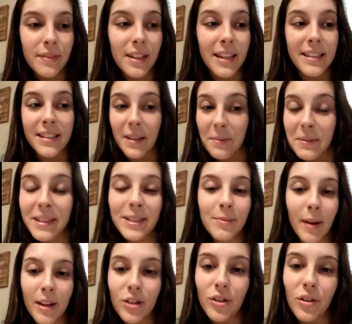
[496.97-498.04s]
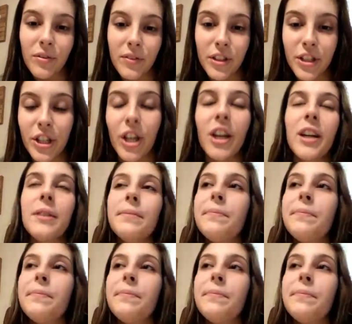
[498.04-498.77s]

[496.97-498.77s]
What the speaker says: it's something special for sure.